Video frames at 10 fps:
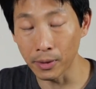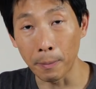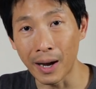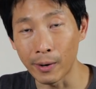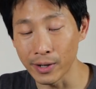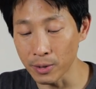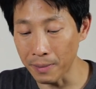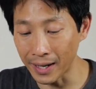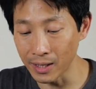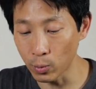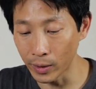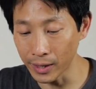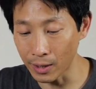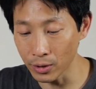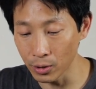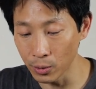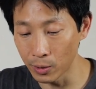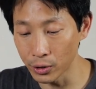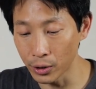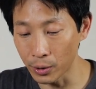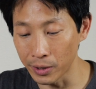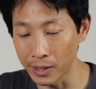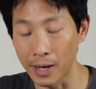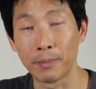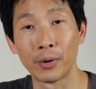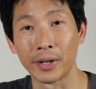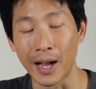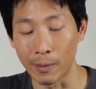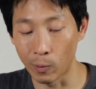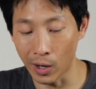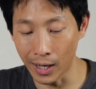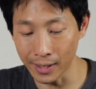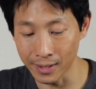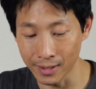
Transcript: The power is minus 1,239.9 watts,